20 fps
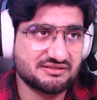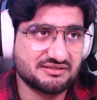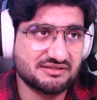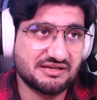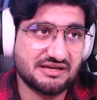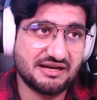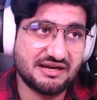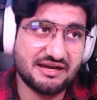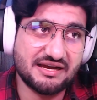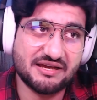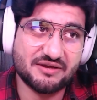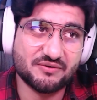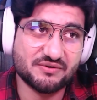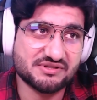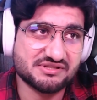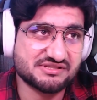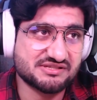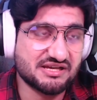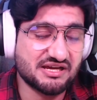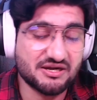I
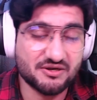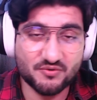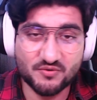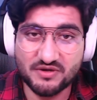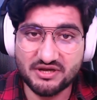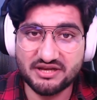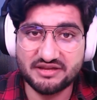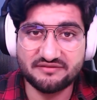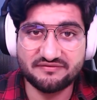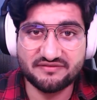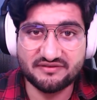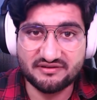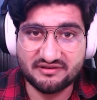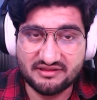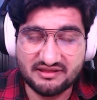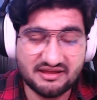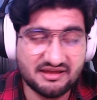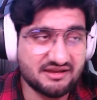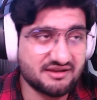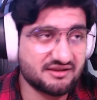was not ready for that.